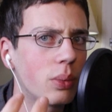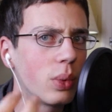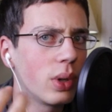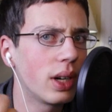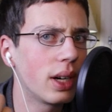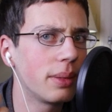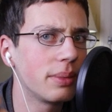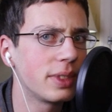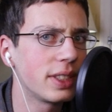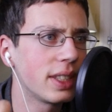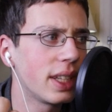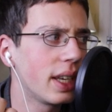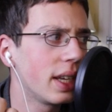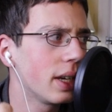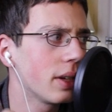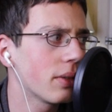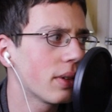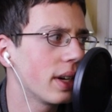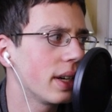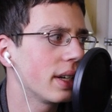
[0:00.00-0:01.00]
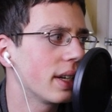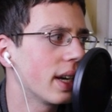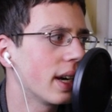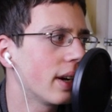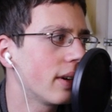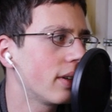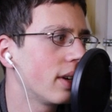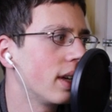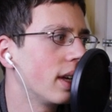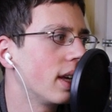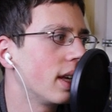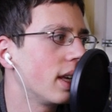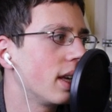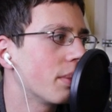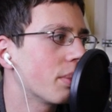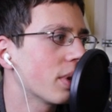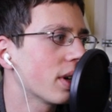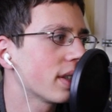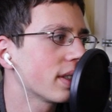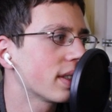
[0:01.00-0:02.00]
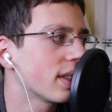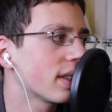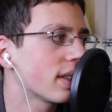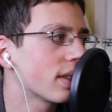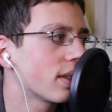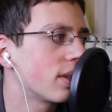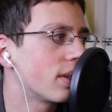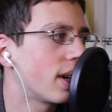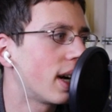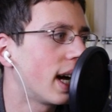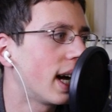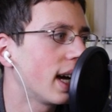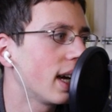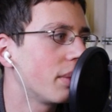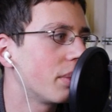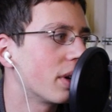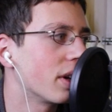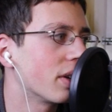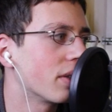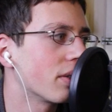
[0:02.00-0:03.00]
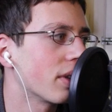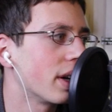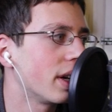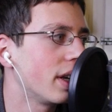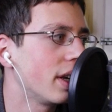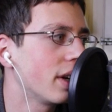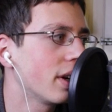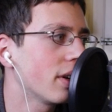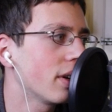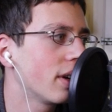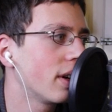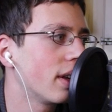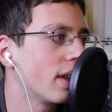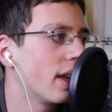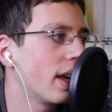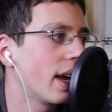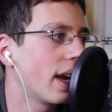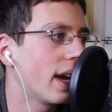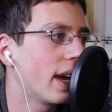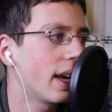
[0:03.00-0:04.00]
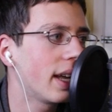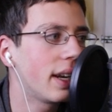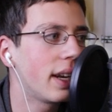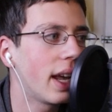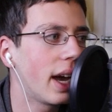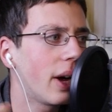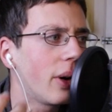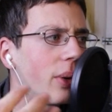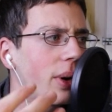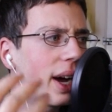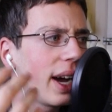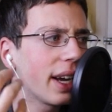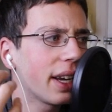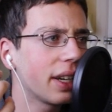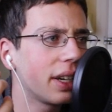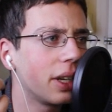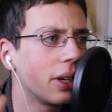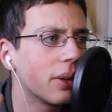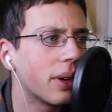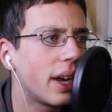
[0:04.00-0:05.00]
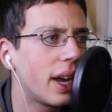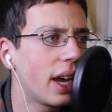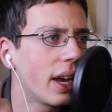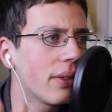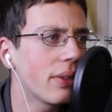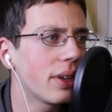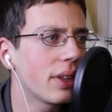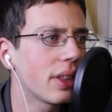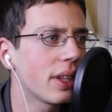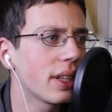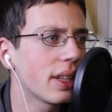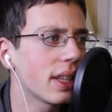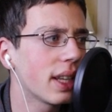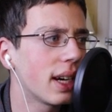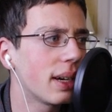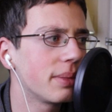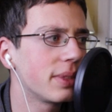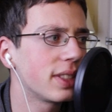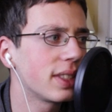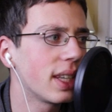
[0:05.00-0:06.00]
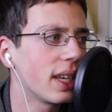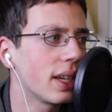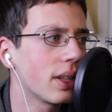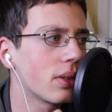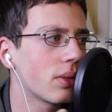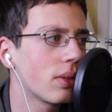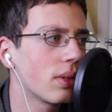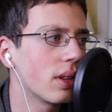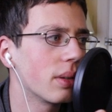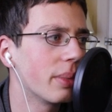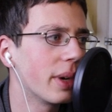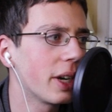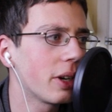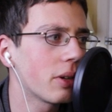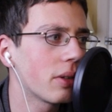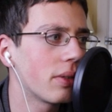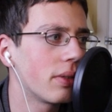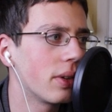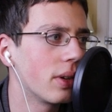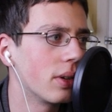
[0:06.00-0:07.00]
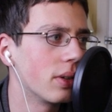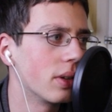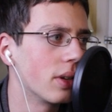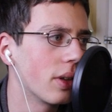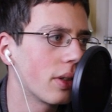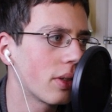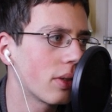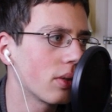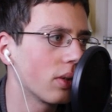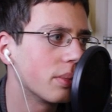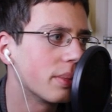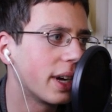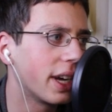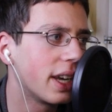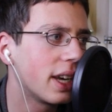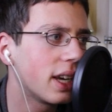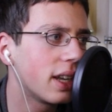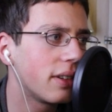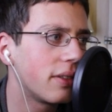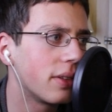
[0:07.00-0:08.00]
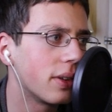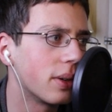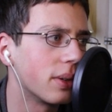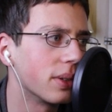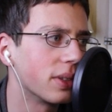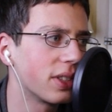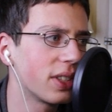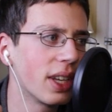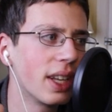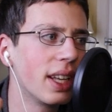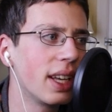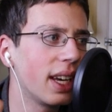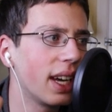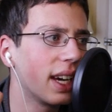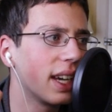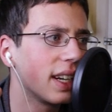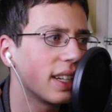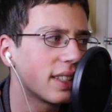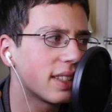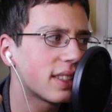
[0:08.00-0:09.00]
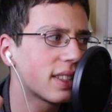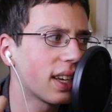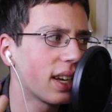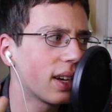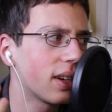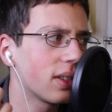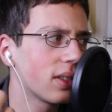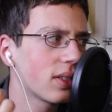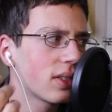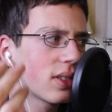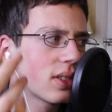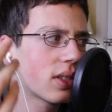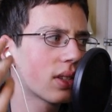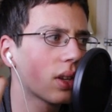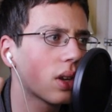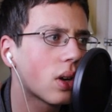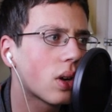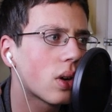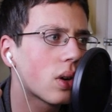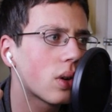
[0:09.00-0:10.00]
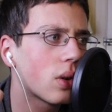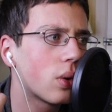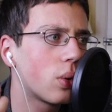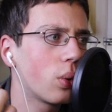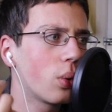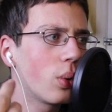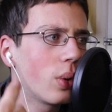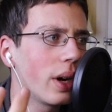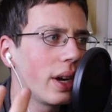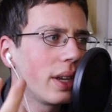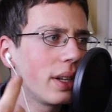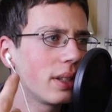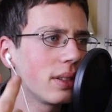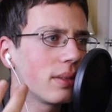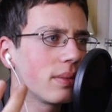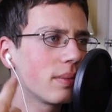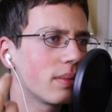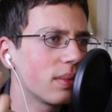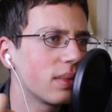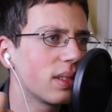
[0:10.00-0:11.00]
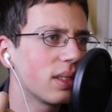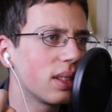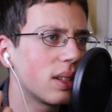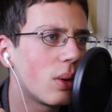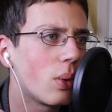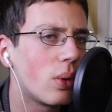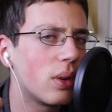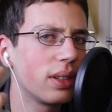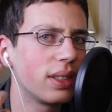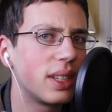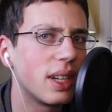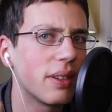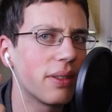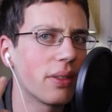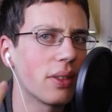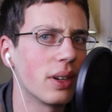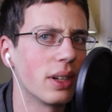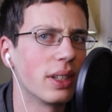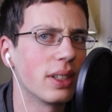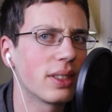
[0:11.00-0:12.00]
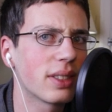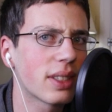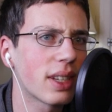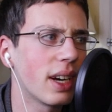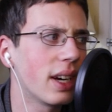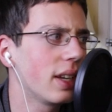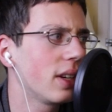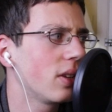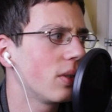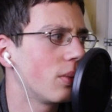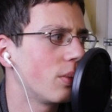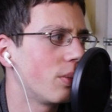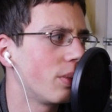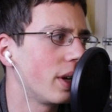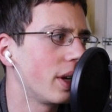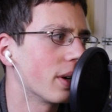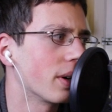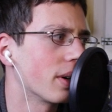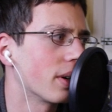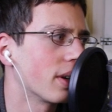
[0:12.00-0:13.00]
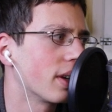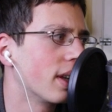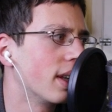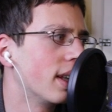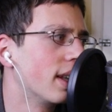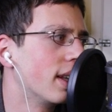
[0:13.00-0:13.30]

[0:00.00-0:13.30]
what I'm saying right now, you press this little I button right here and now I can hear everything that I'm saying through the microphone through my headphones. And it sounds quite different. It's kind of weird.